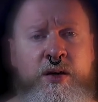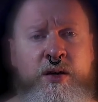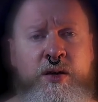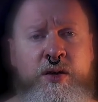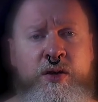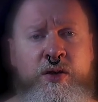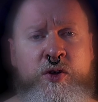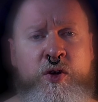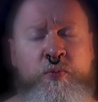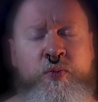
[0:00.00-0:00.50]

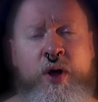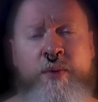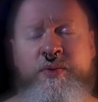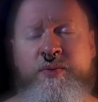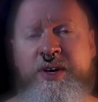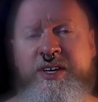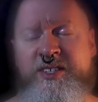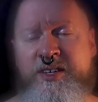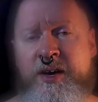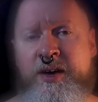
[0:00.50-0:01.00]
You're
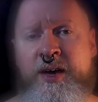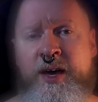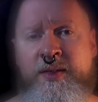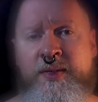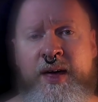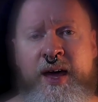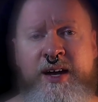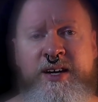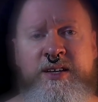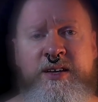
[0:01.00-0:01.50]
probably saying
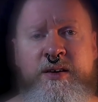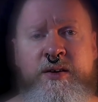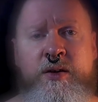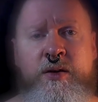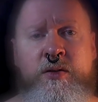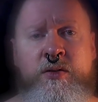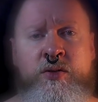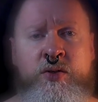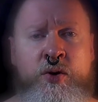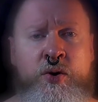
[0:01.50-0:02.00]
that
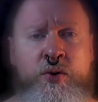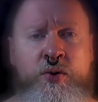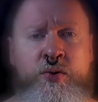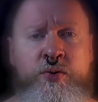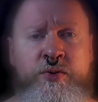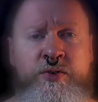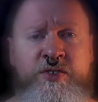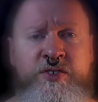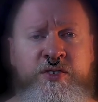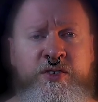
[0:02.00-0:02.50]

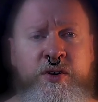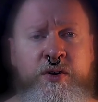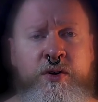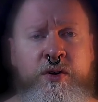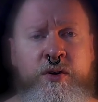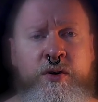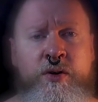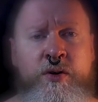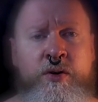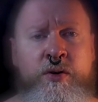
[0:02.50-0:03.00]
those
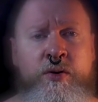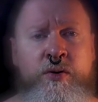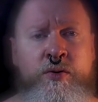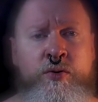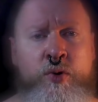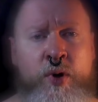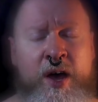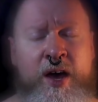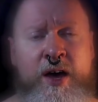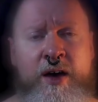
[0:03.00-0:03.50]

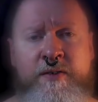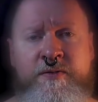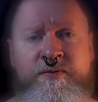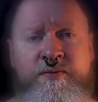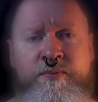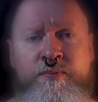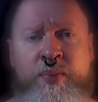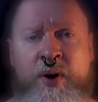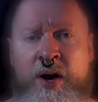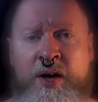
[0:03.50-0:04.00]
who
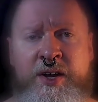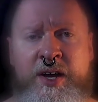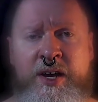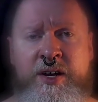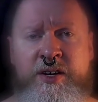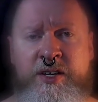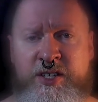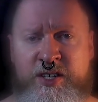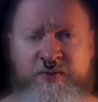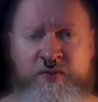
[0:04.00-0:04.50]
have body
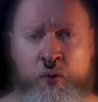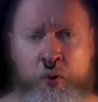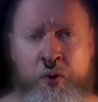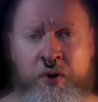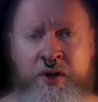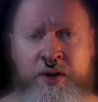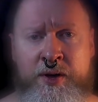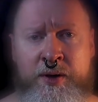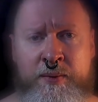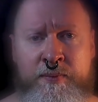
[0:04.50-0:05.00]

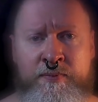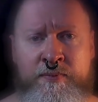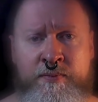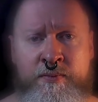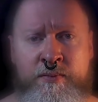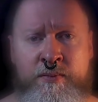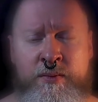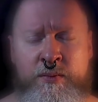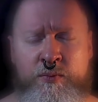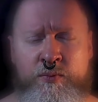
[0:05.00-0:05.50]
dysphoria,
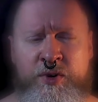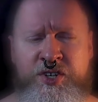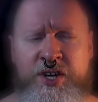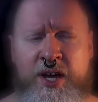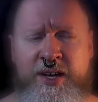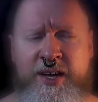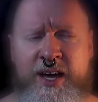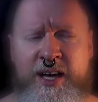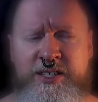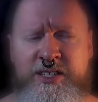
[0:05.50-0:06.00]
which
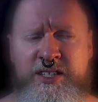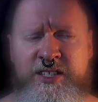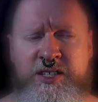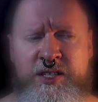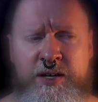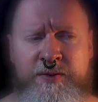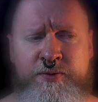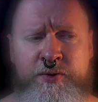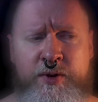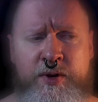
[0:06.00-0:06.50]
I guess is
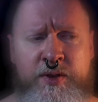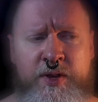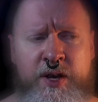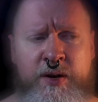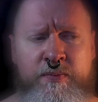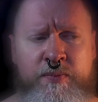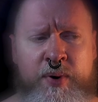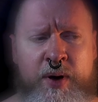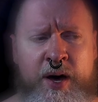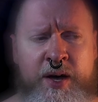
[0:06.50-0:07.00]
different
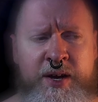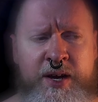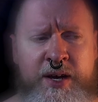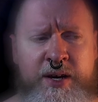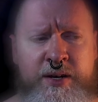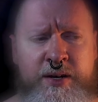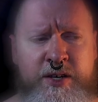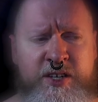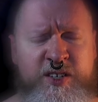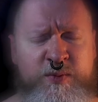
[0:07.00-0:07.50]
than body
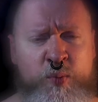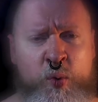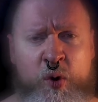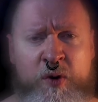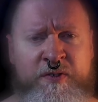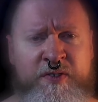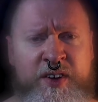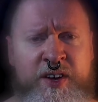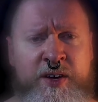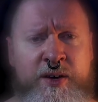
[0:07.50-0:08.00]

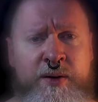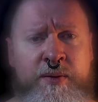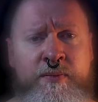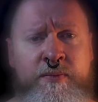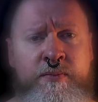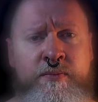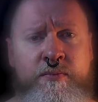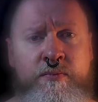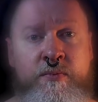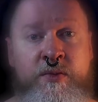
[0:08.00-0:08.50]
dysmorphia,
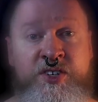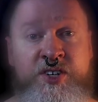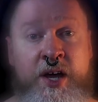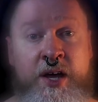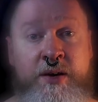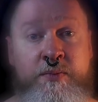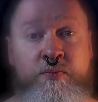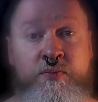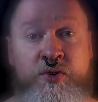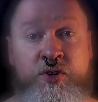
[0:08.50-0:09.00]
which
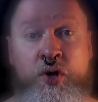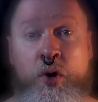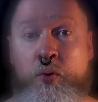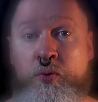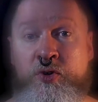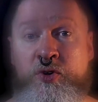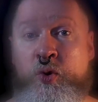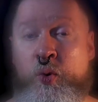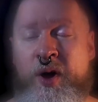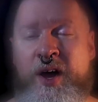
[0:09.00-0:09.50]
I
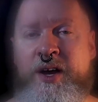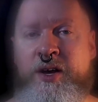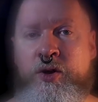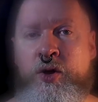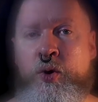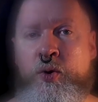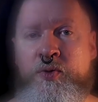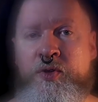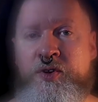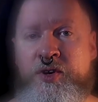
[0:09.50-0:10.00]
don't quite
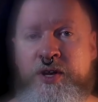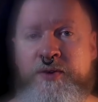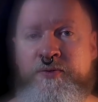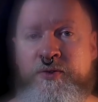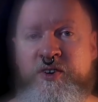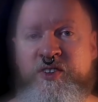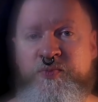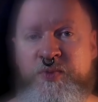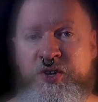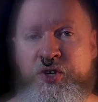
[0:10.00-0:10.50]
know the
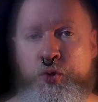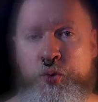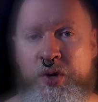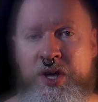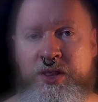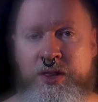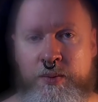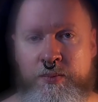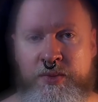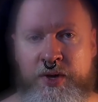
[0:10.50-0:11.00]
difference
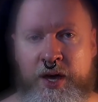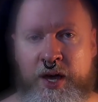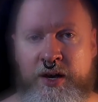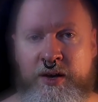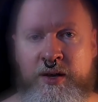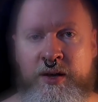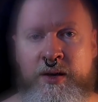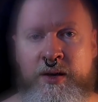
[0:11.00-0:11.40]
between them yet.